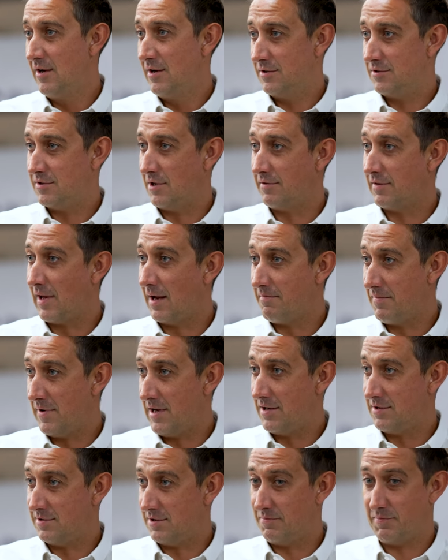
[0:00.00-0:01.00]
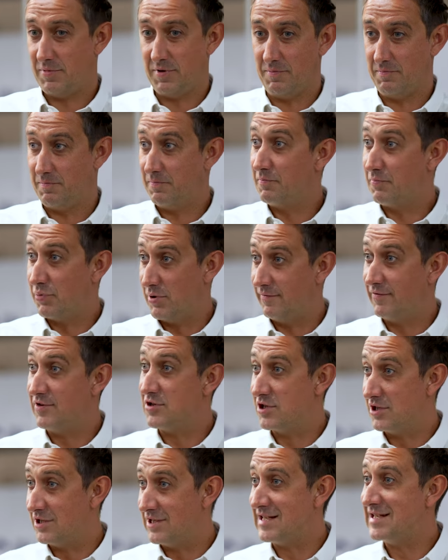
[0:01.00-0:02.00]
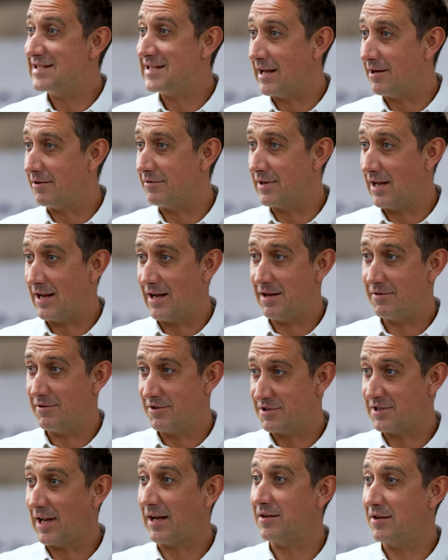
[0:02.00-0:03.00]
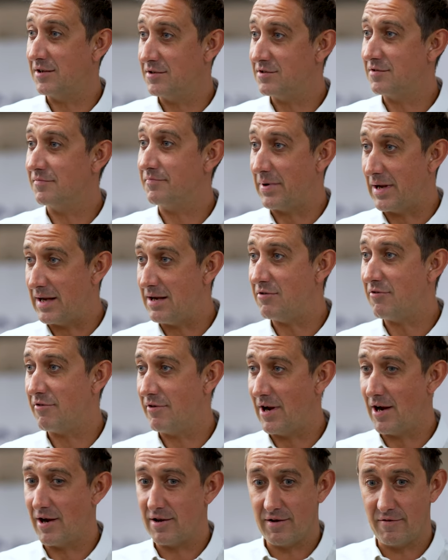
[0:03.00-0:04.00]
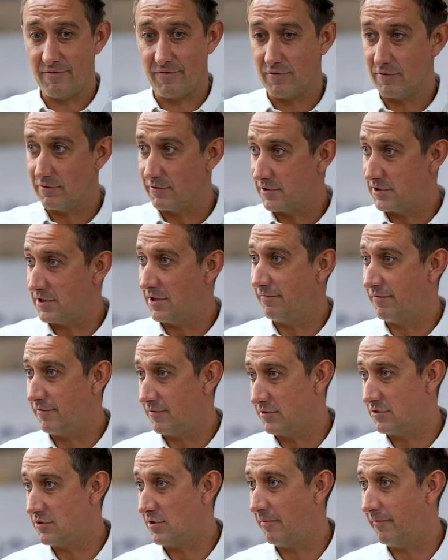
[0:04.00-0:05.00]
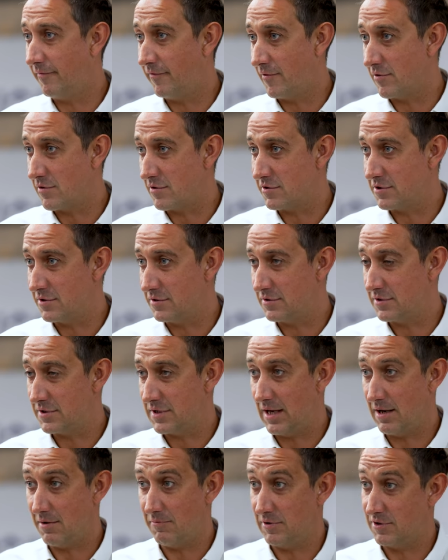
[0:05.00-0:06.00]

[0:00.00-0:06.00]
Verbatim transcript: So that means that the provision is out there, the standards have been created for all the different job functions now,